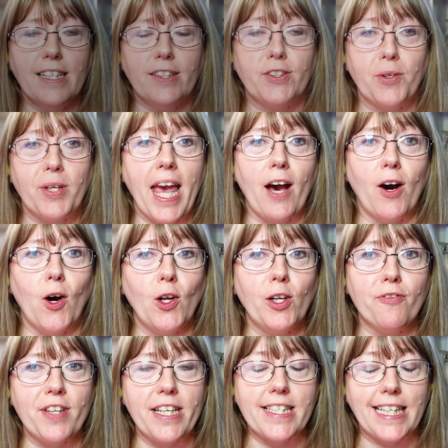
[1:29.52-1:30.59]
So yeah,
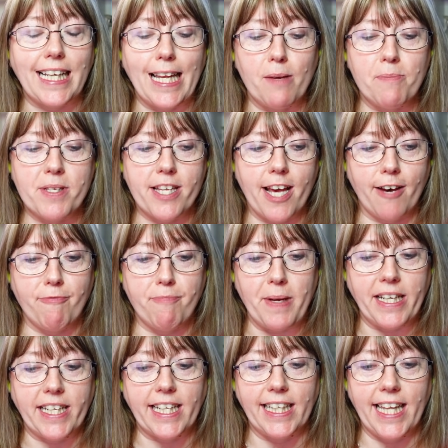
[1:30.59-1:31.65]
all of these clips have
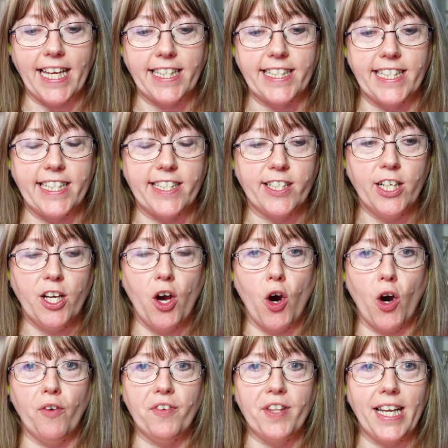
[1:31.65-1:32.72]
been collected
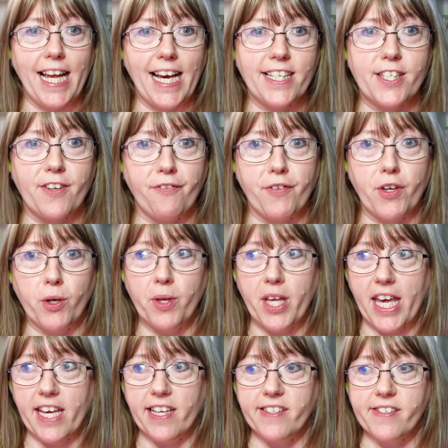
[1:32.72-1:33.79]
over the last few
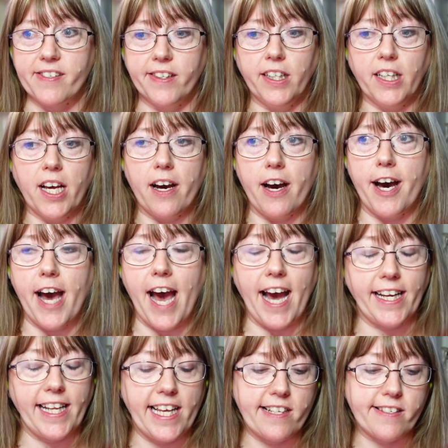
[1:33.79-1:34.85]
years
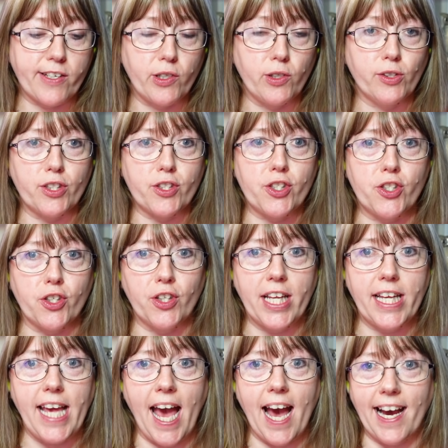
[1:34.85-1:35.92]
and it's called
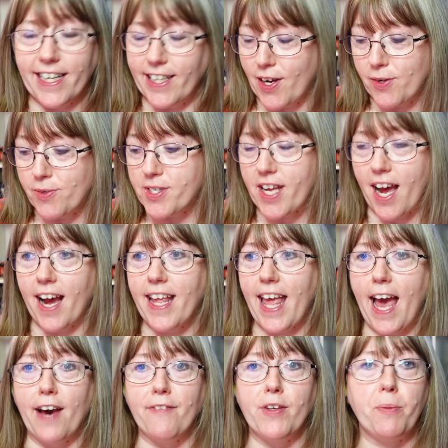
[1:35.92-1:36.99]
Stunning High Notes. I
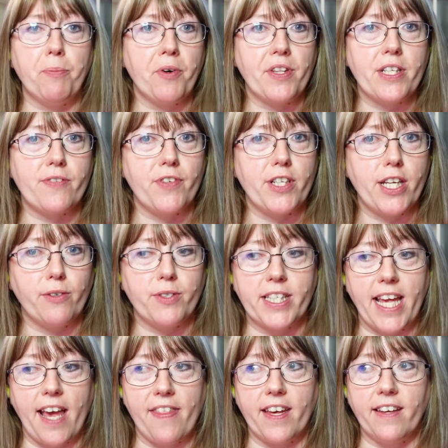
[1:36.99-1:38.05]
haven't put this video
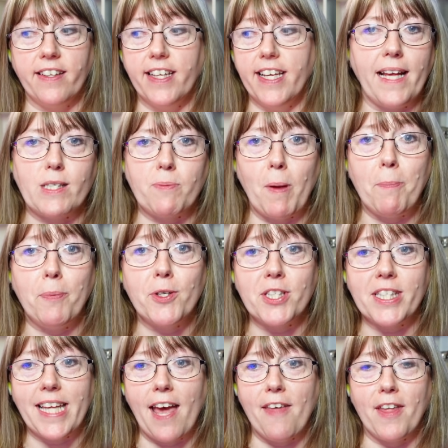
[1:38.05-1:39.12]
together. It's been put
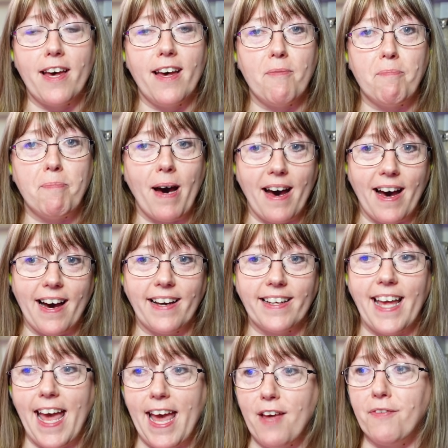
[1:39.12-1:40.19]
together
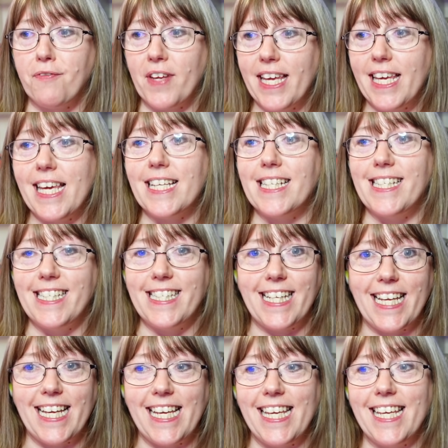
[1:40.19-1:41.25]
by
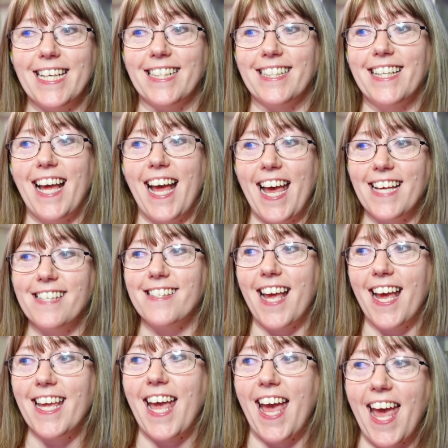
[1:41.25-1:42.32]

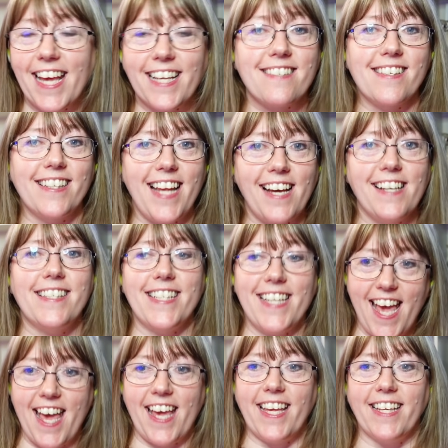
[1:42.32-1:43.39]

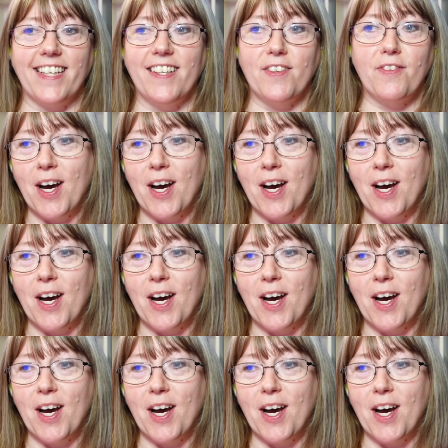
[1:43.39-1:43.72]
FEDSAX98,